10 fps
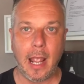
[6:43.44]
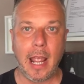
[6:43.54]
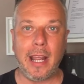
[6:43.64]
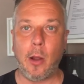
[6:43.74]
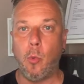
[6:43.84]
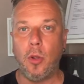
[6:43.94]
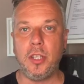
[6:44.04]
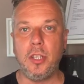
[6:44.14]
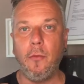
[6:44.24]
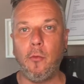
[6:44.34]
Now,
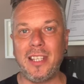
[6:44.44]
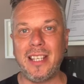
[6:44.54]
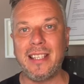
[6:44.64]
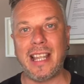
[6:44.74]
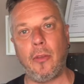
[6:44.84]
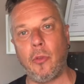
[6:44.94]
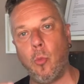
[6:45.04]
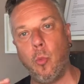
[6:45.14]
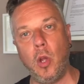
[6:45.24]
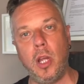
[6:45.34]
once you've written down the
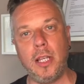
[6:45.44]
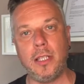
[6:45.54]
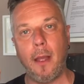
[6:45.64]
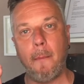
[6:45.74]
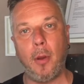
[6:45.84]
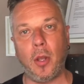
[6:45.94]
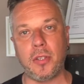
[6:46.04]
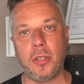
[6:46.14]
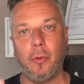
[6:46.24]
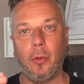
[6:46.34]
worst
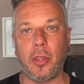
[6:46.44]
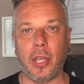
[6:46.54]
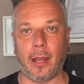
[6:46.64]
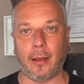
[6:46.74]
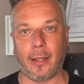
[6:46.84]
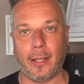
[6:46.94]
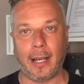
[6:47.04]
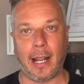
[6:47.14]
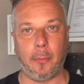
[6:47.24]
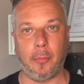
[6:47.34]
possible thing that can
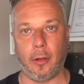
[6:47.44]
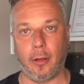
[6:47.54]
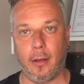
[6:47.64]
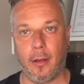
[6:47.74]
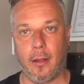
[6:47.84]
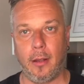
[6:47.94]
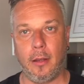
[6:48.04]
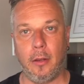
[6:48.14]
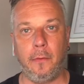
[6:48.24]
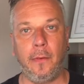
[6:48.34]
happen,
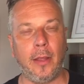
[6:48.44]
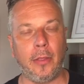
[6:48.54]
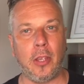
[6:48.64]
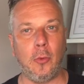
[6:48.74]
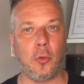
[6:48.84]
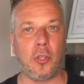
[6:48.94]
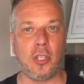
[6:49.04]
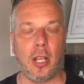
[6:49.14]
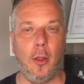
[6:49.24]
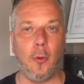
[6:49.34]
you'll find that you will
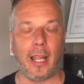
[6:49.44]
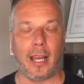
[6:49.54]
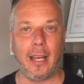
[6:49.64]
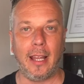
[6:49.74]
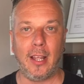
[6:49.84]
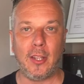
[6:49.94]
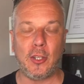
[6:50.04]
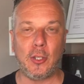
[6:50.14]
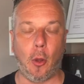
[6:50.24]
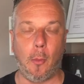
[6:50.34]
slowly
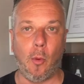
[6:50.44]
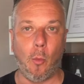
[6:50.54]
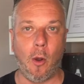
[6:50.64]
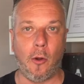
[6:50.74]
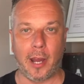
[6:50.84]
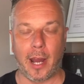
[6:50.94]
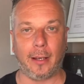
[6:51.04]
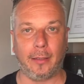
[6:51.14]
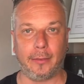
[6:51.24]
stop worrying.